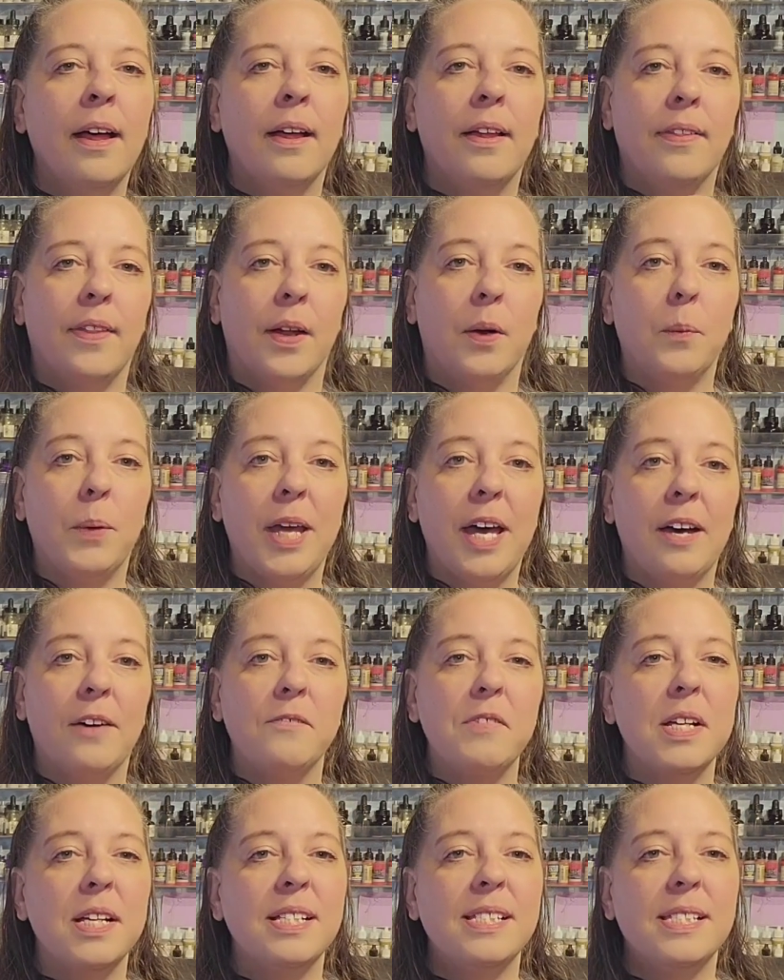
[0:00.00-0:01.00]
Then we
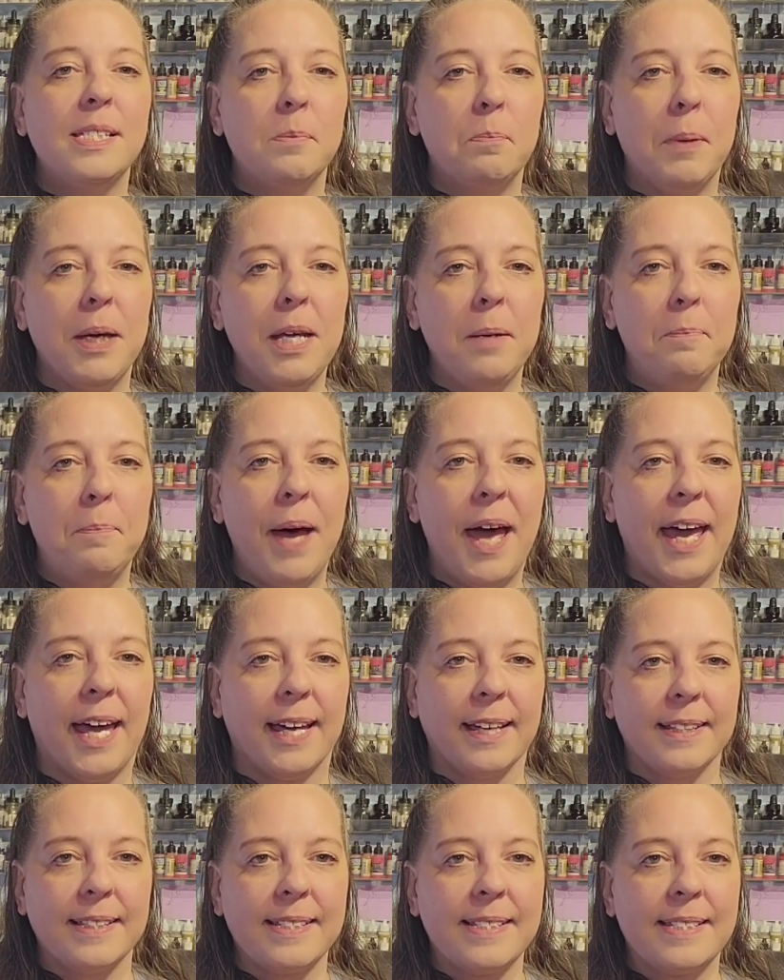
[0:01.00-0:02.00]
have speed
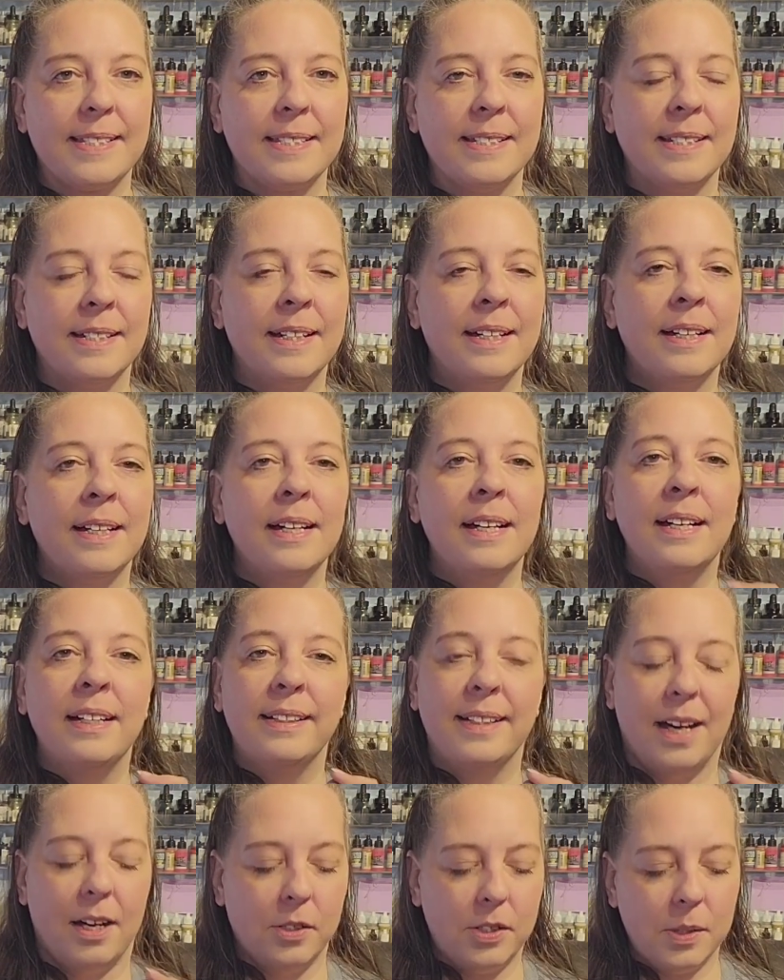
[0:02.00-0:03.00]
paints.
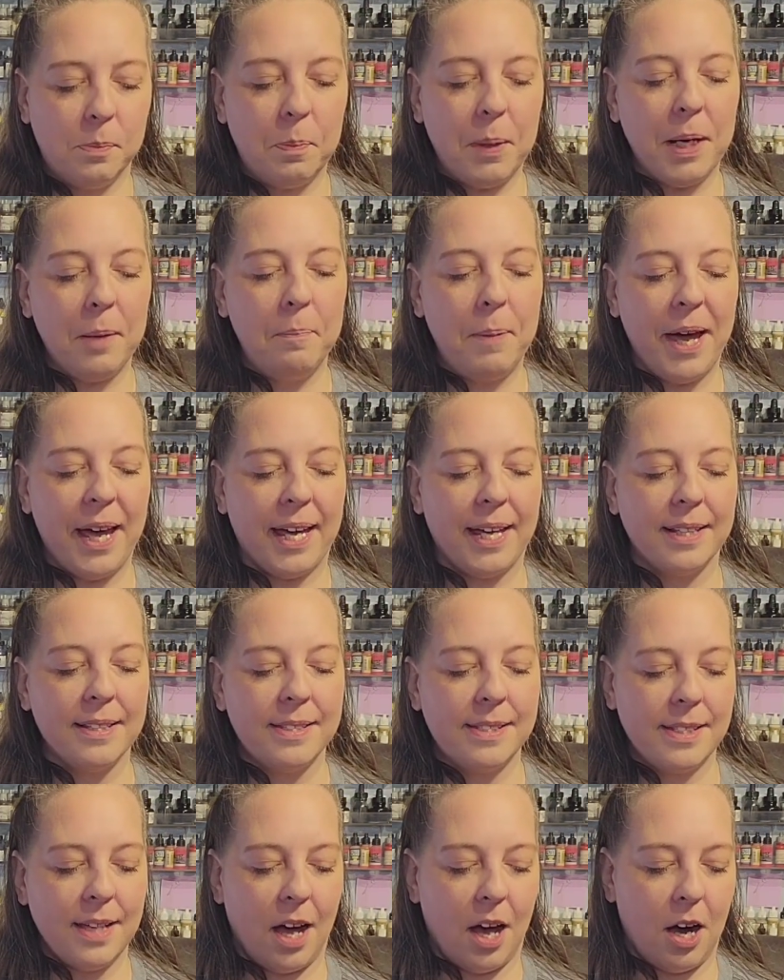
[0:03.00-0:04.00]
Now speed
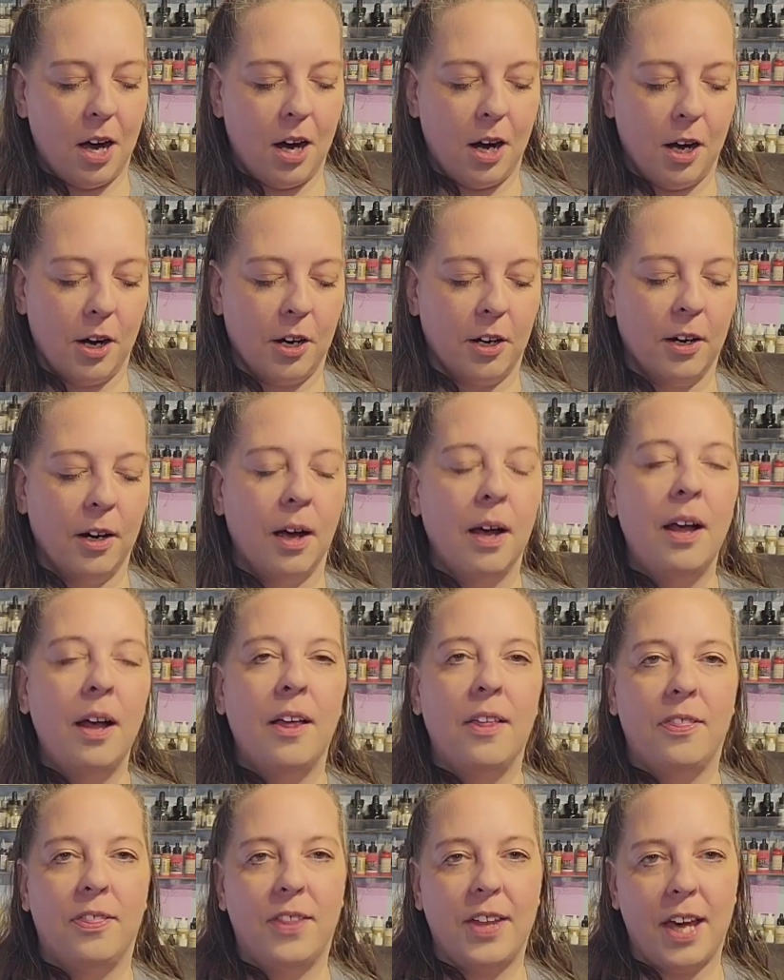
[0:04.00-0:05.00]
paints are
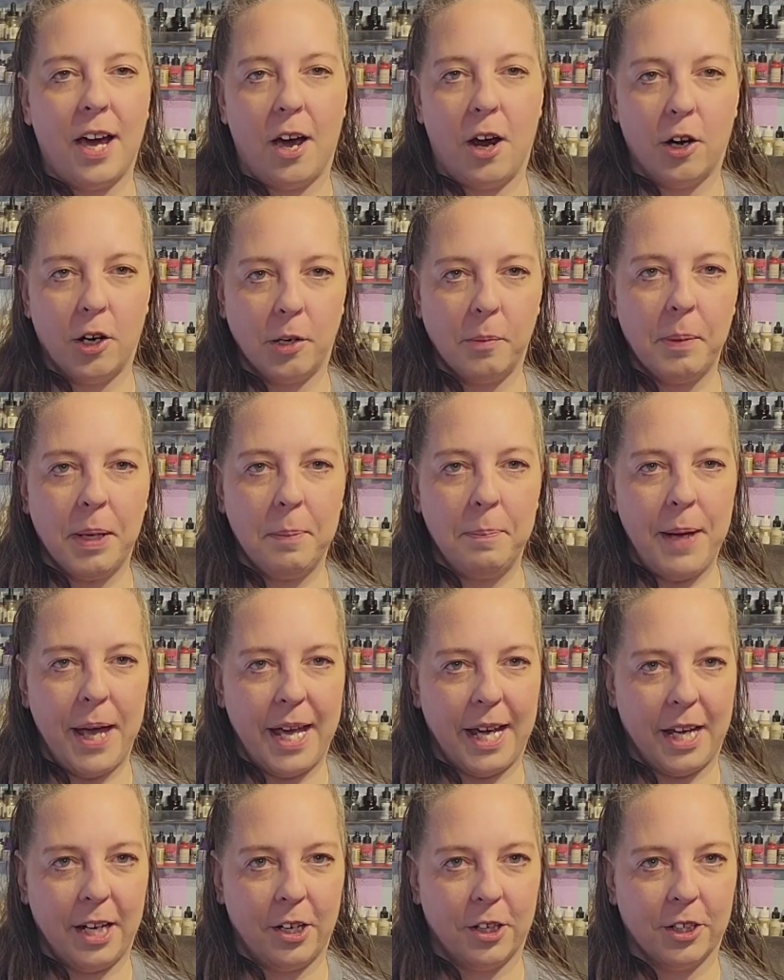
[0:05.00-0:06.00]
the army
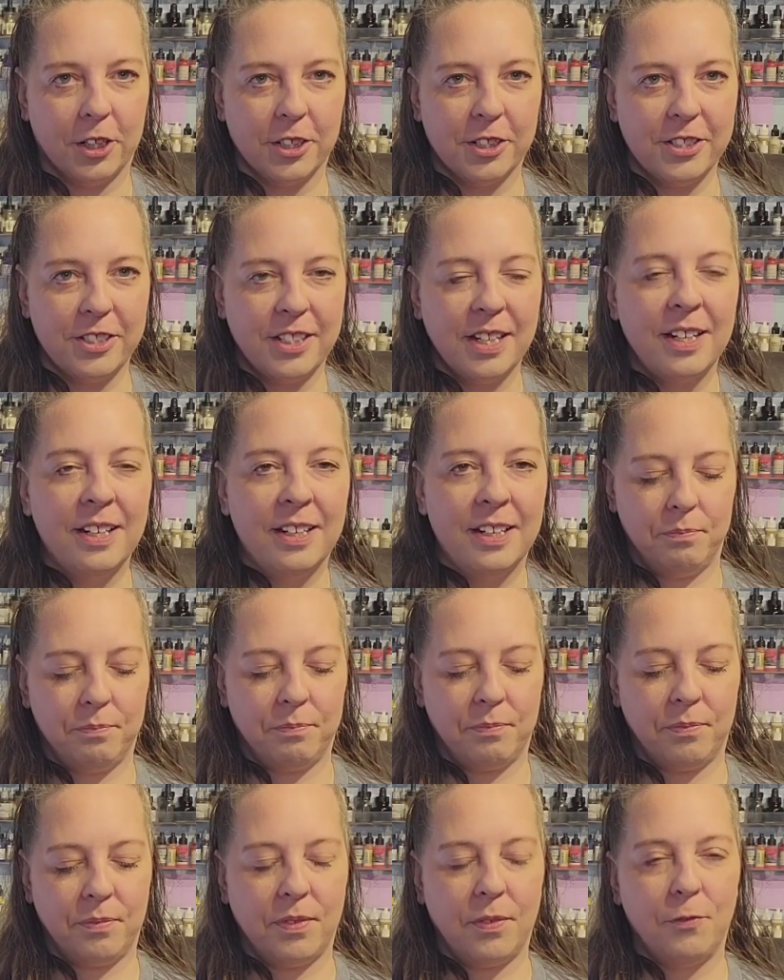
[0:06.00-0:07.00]
painter's
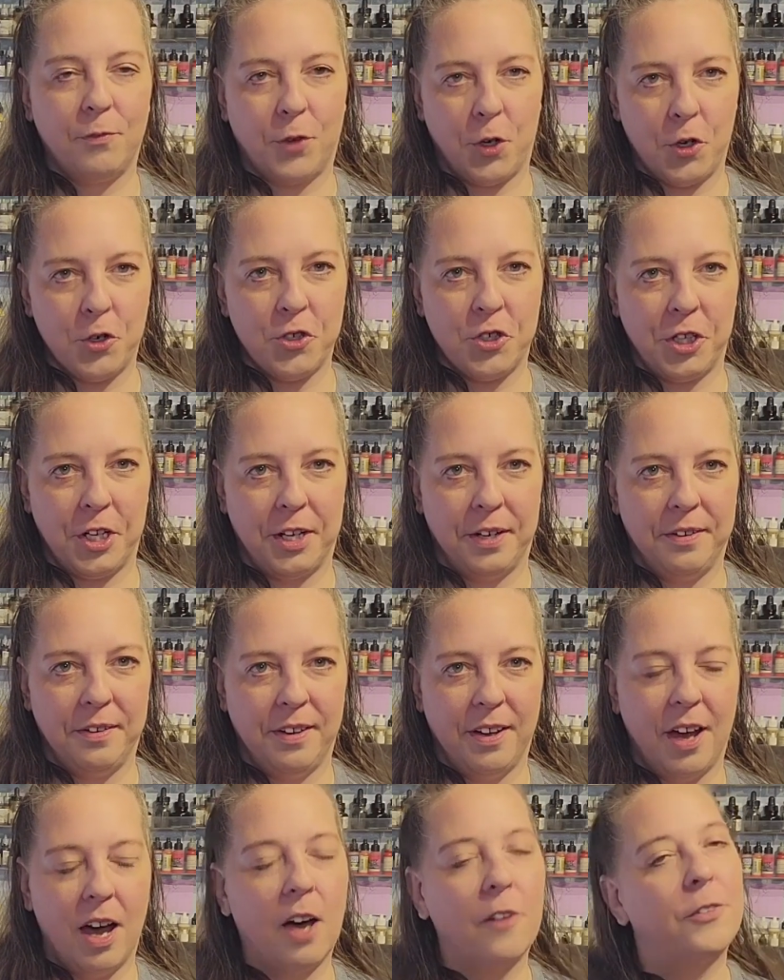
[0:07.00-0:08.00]
version
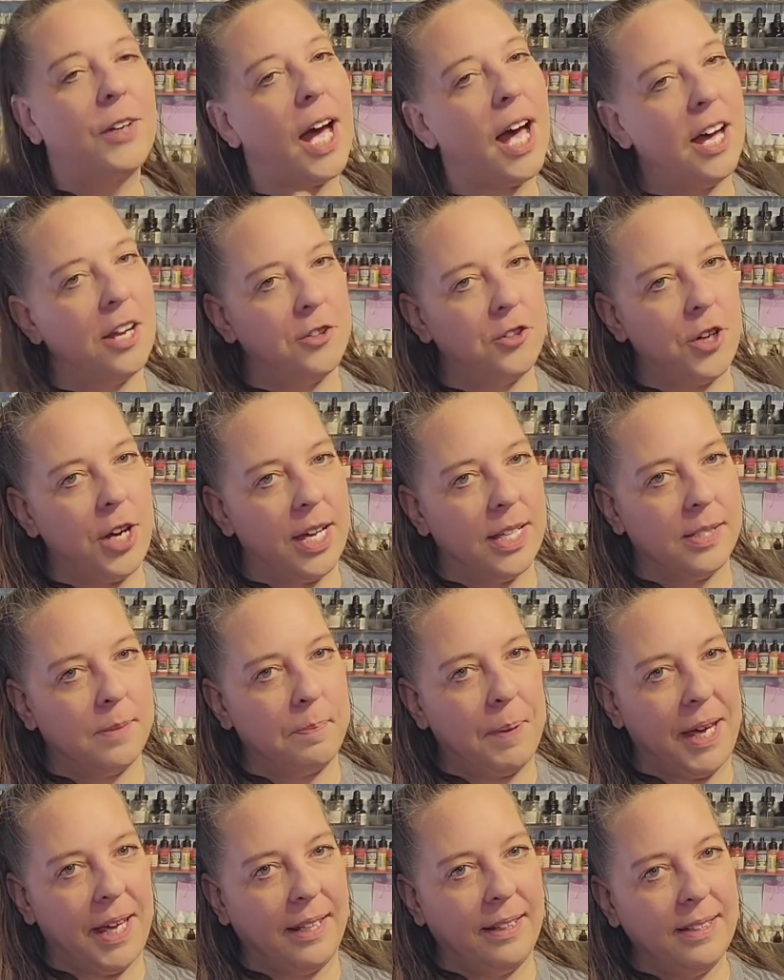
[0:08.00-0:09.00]
of contrast
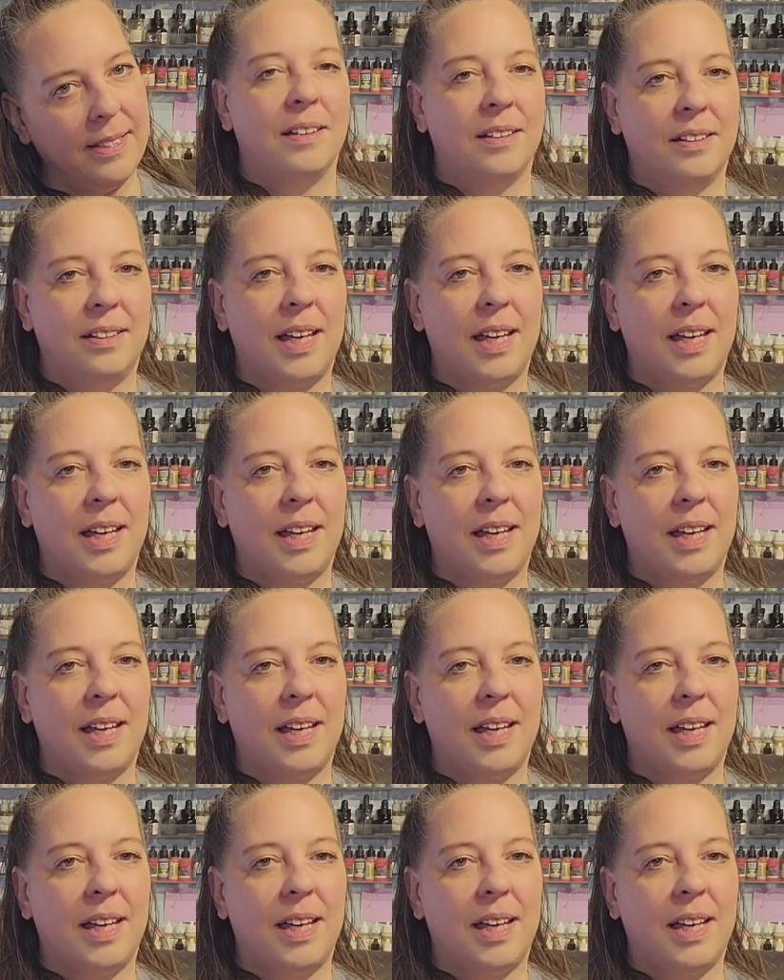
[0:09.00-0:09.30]
paints.